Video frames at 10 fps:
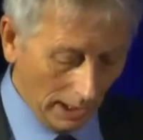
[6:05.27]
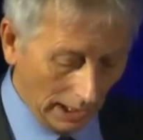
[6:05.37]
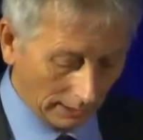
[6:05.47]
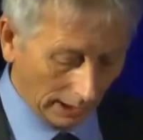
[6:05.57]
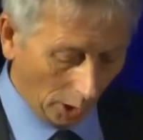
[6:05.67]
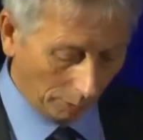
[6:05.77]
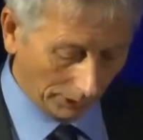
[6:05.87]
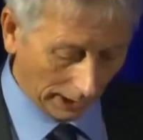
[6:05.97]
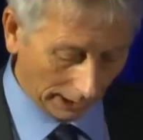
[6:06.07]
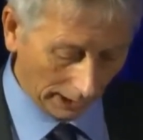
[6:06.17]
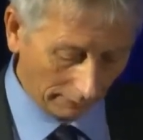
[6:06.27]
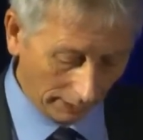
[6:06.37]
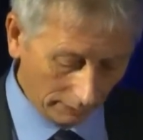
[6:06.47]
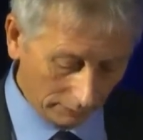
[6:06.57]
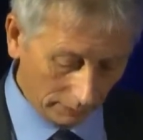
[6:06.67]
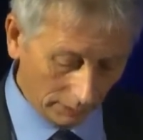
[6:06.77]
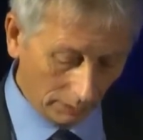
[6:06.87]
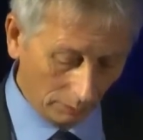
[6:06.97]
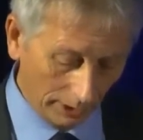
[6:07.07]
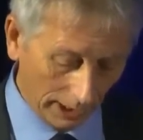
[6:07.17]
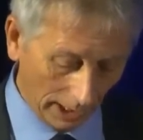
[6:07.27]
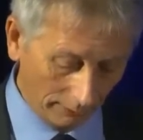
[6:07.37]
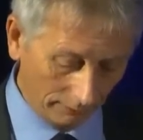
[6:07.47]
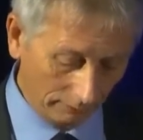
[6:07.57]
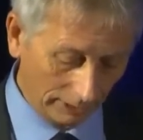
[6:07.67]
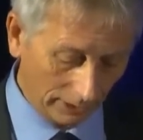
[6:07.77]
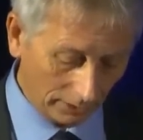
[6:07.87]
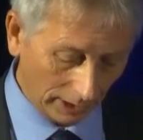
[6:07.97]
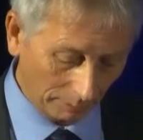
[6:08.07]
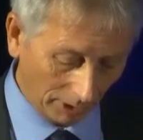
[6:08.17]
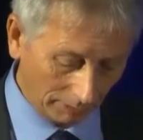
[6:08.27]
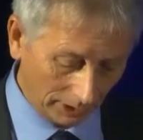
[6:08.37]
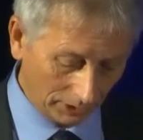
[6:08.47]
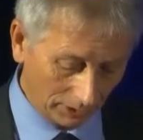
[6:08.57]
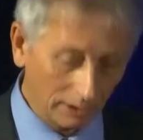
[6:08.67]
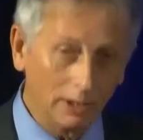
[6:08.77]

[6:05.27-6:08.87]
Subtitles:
And to help in that area, we have recently published